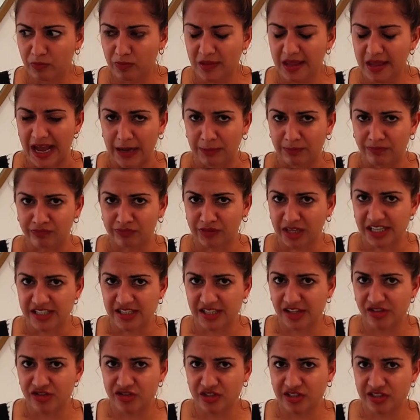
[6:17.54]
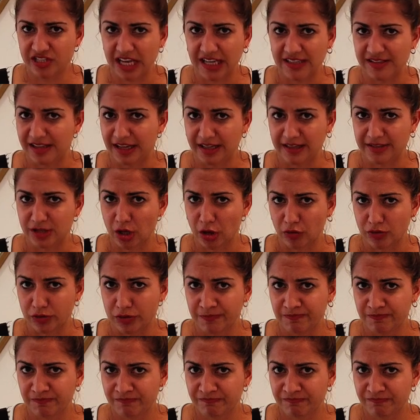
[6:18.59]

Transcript: yeah, it does just taste like salt.